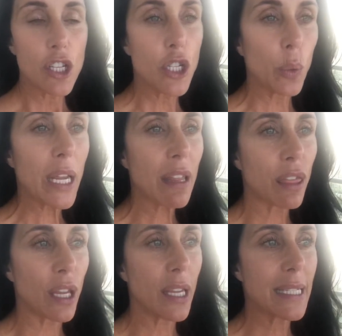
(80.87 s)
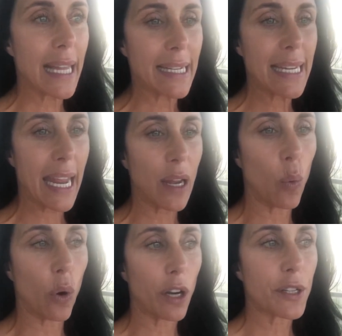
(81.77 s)
Doing things that take
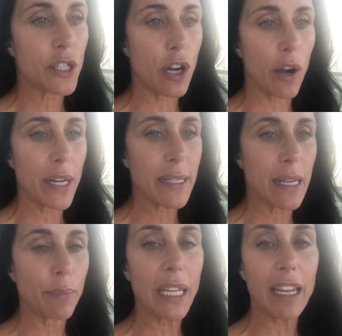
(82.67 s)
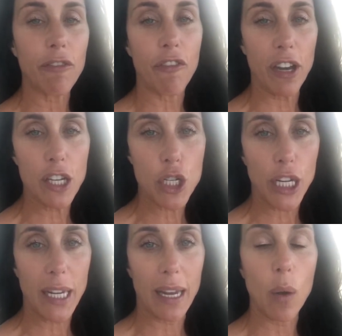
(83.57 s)
work, starting something and finishing it,